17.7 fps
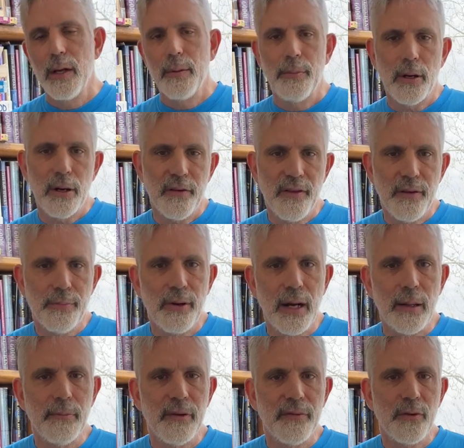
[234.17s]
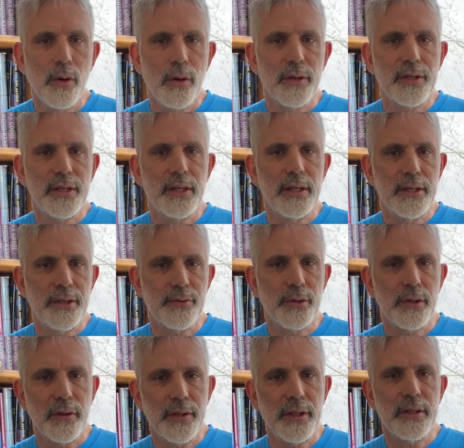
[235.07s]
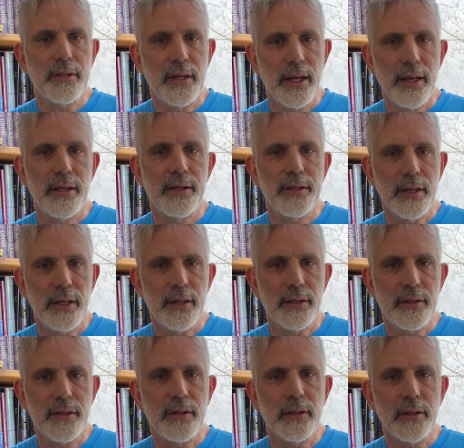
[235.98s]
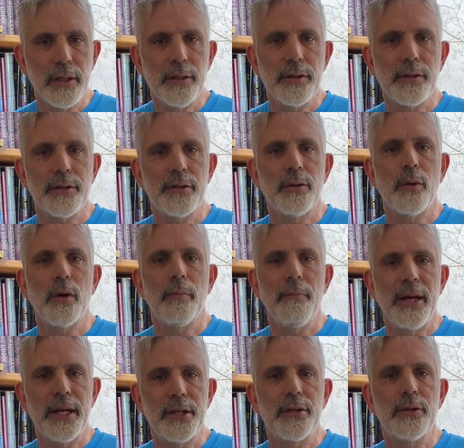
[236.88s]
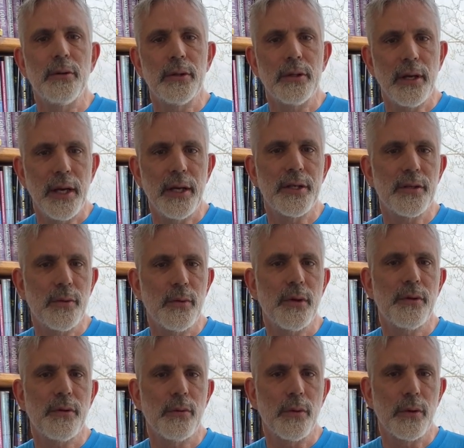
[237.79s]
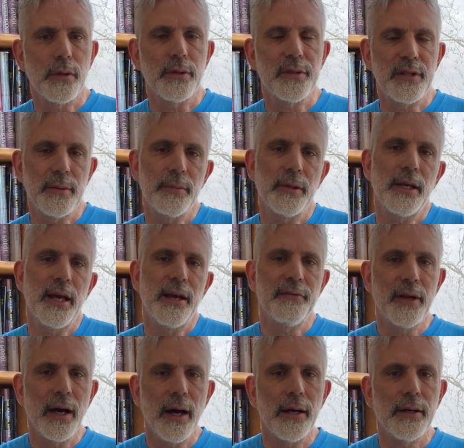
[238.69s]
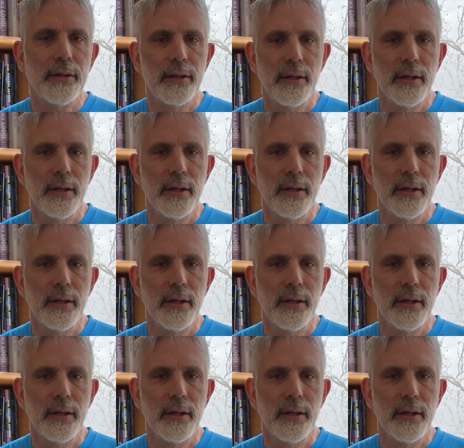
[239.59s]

Part of the problem, of course, in Israel these days is the leaders who are meant to engage with the world simply have not.